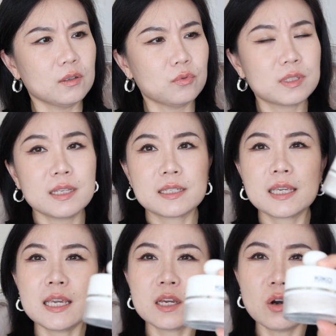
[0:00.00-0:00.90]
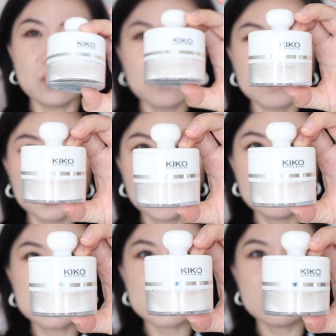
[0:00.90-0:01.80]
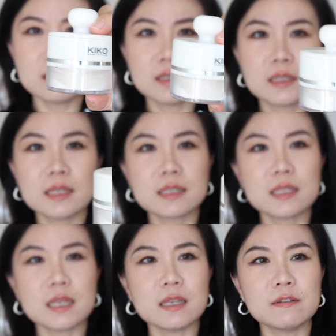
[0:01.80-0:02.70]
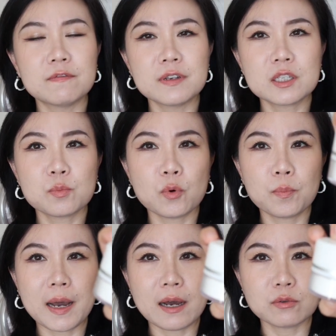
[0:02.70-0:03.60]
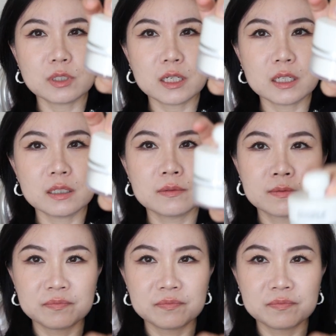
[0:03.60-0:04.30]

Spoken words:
What's this? Kiko Losing, this invisible powder.